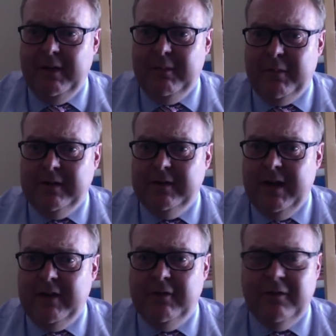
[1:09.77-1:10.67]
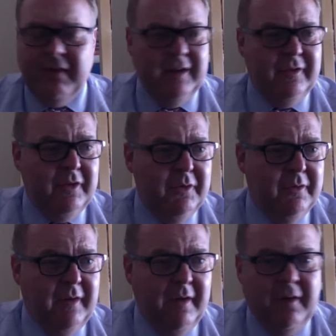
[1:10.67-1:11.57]
presentation finds you
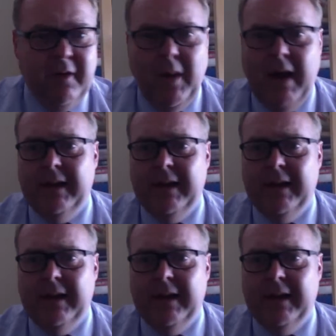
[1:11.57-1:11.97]
very, very well.